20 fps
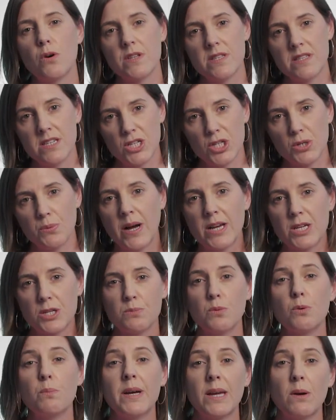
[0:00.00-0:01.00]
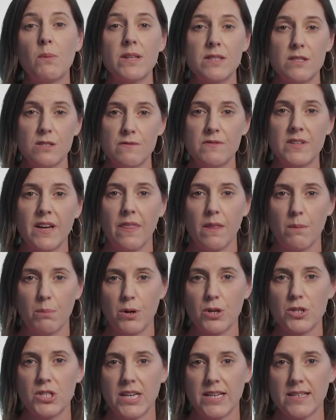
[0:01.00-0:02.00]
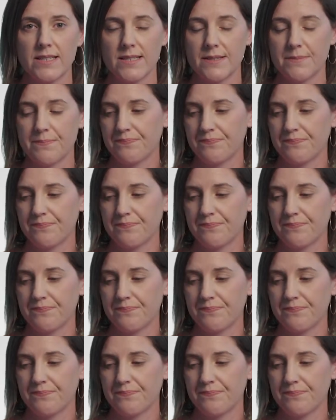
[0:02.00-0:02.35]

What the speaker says: the situation will be once you've done the project.